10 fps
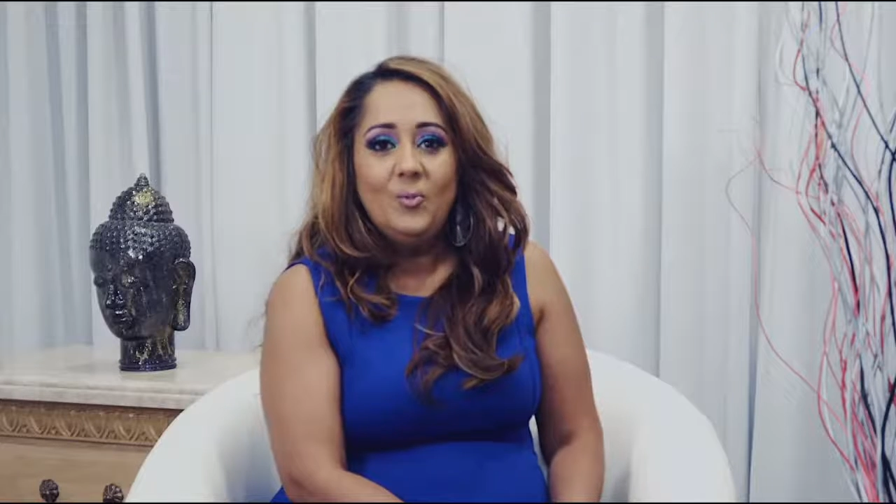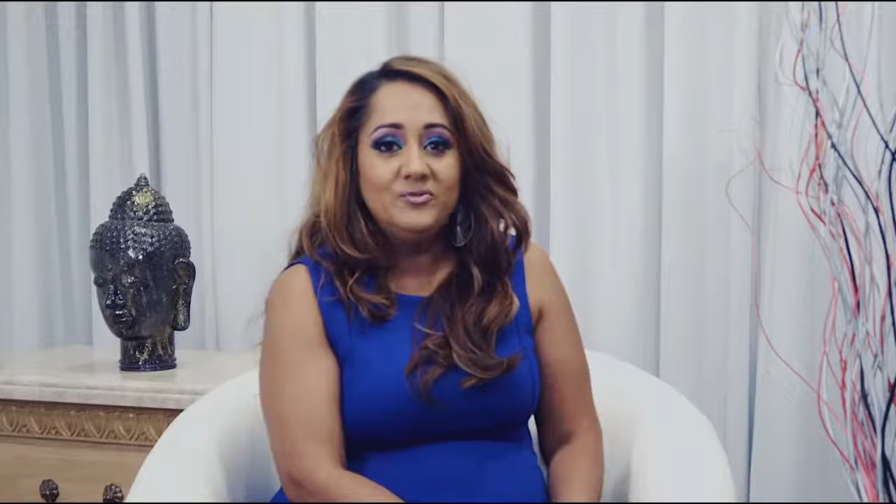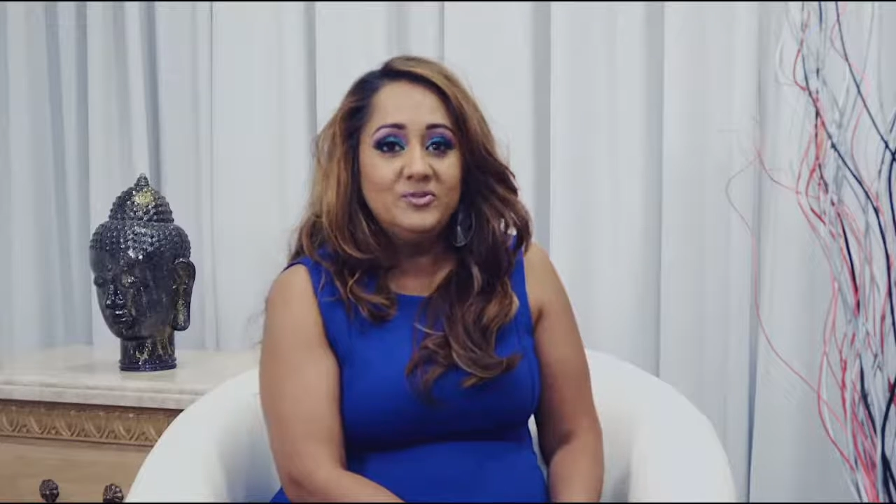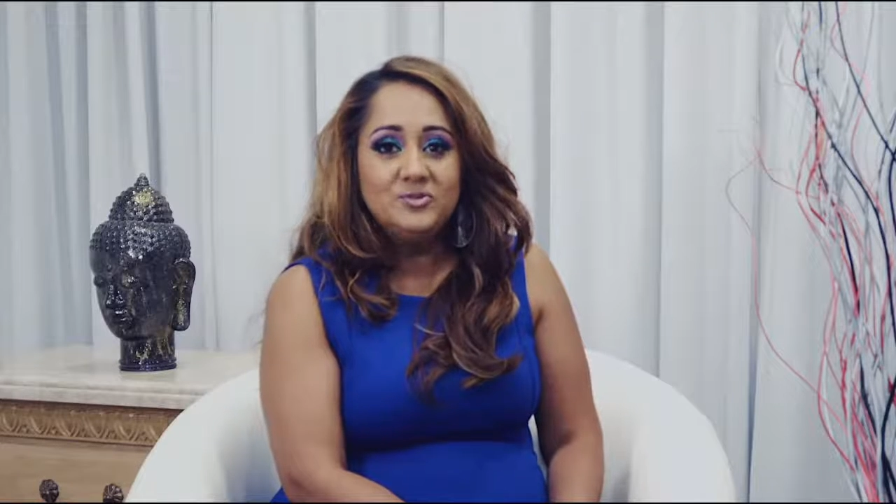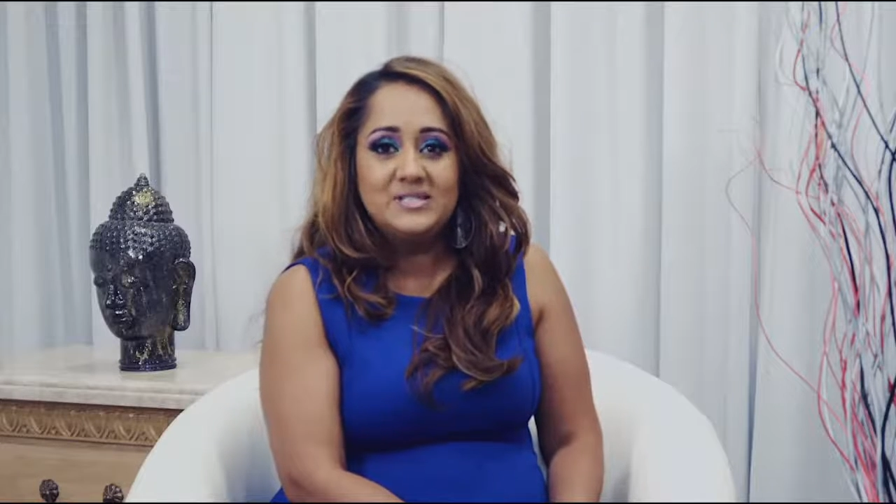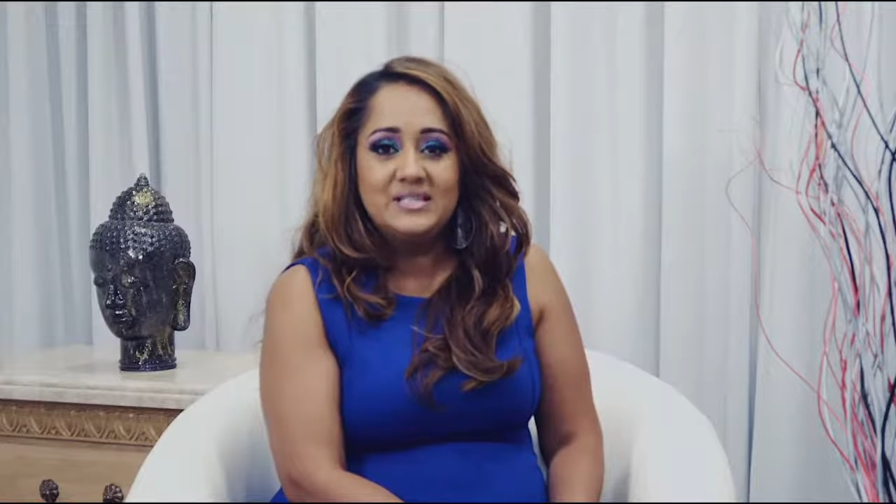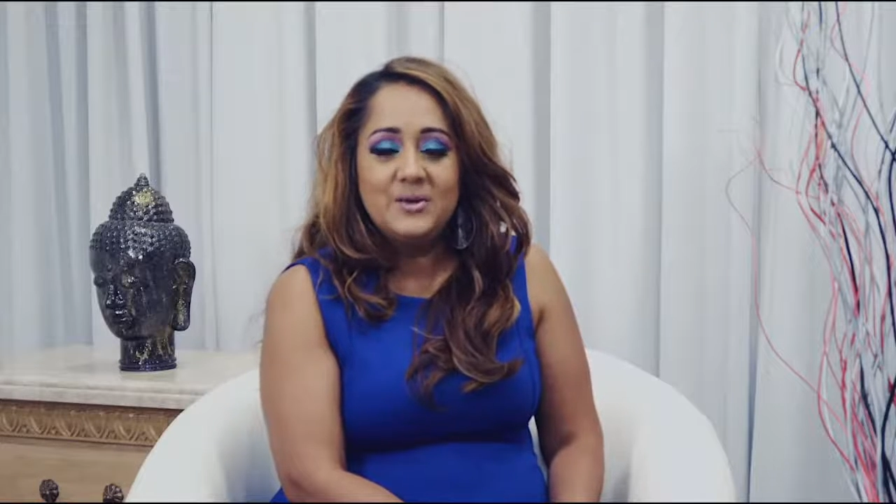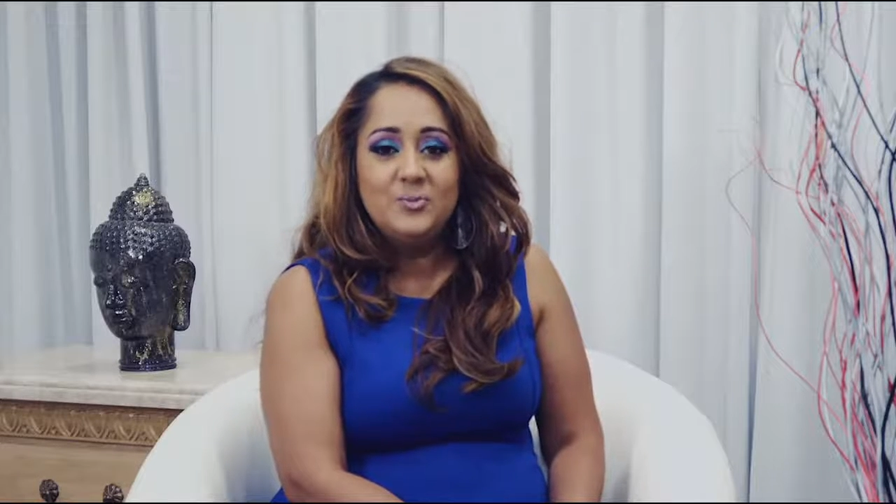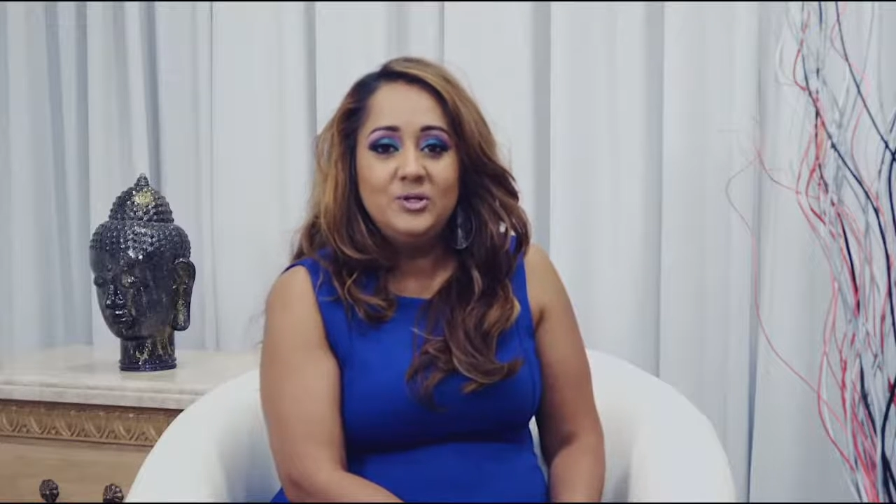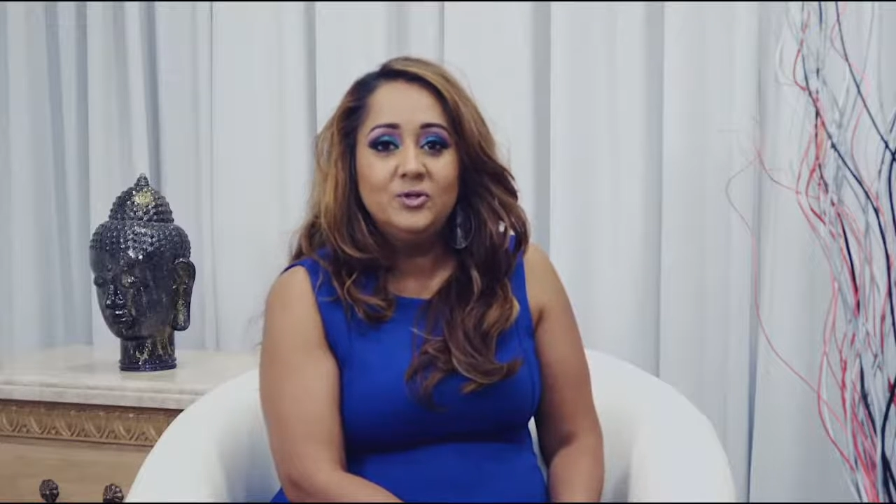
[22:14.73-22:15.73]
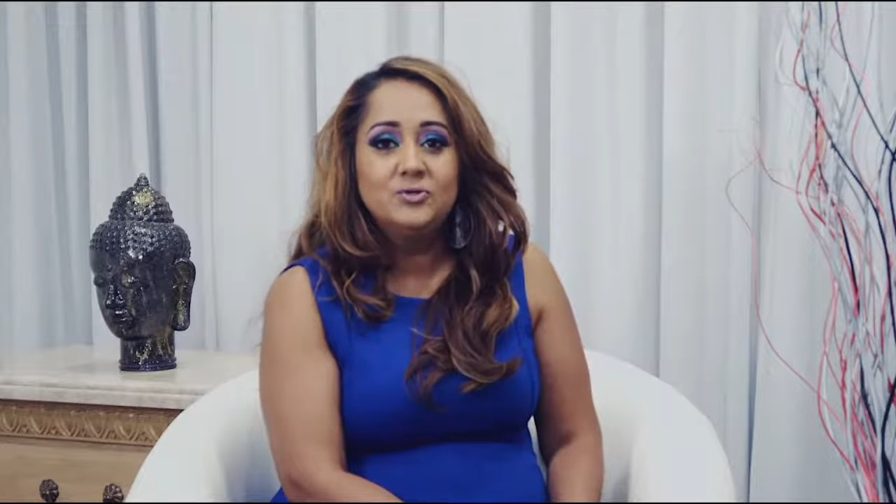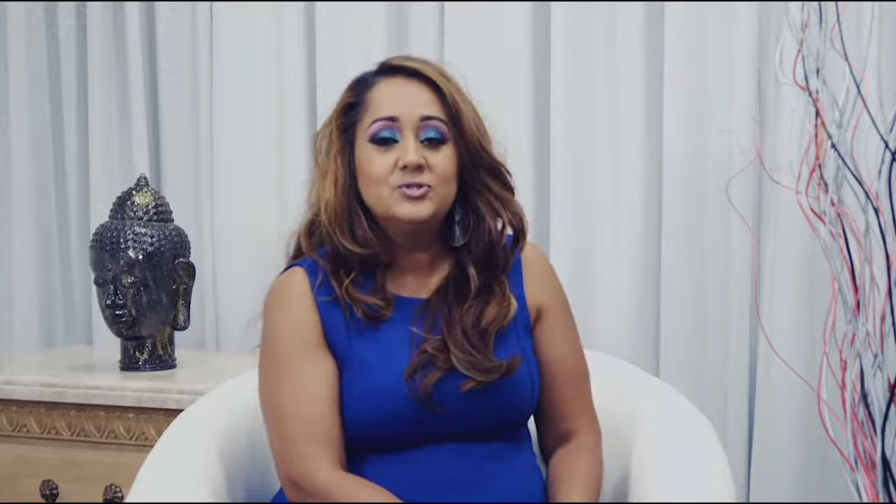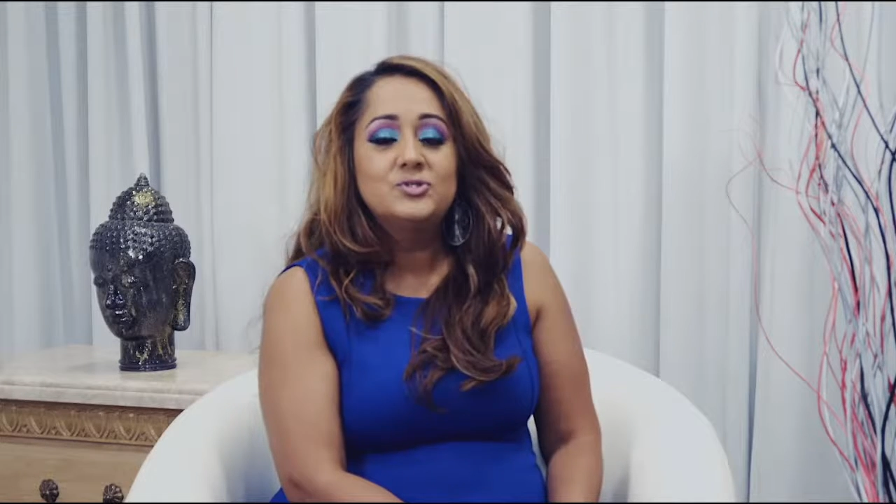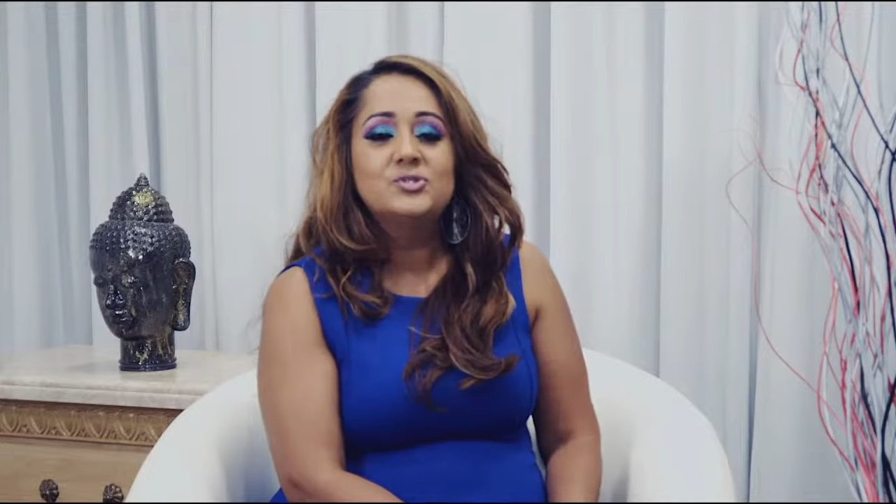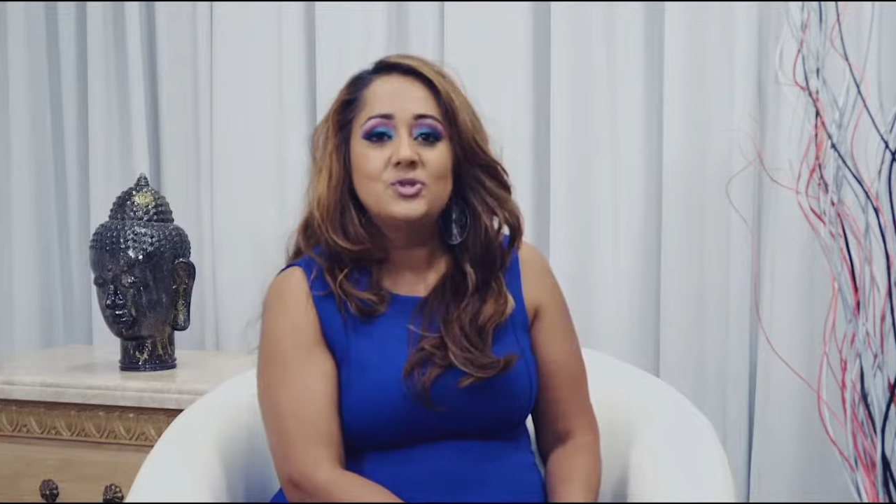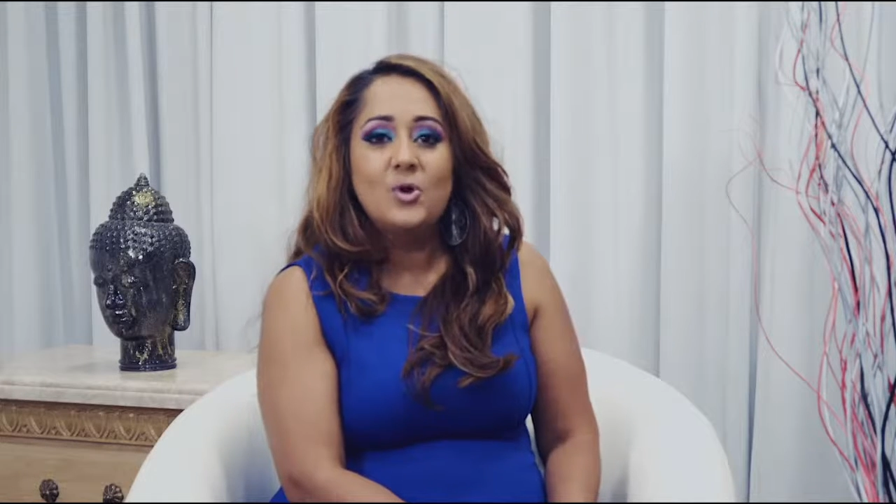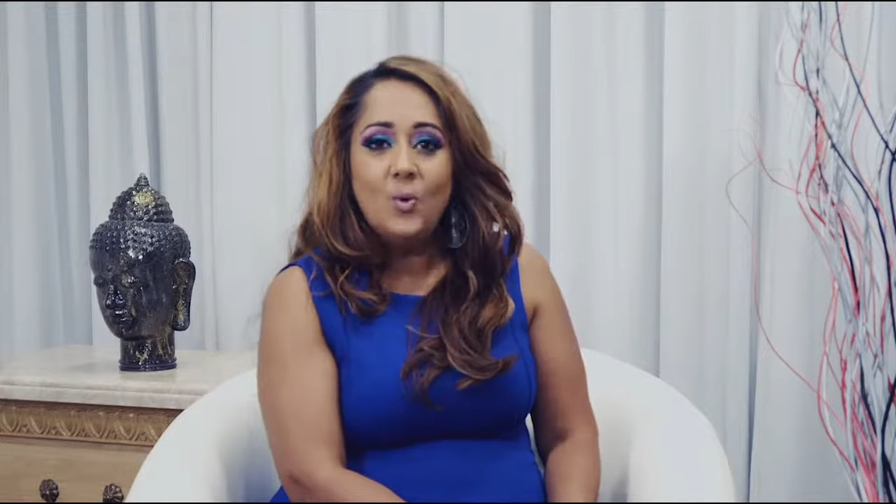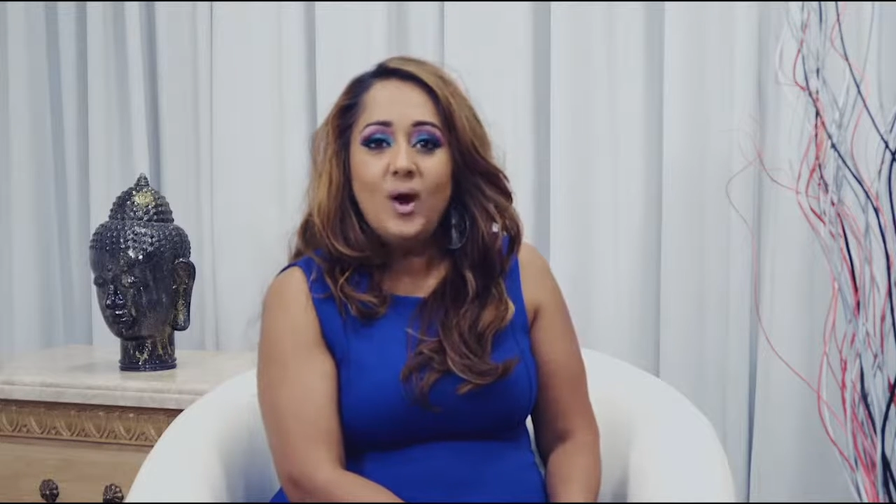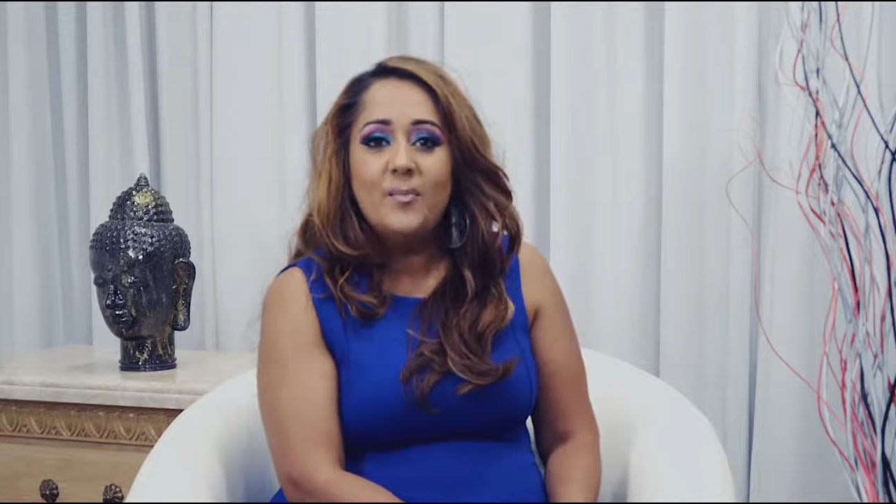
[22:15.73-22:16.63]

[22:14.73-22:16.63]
Well, viewers, today we learned so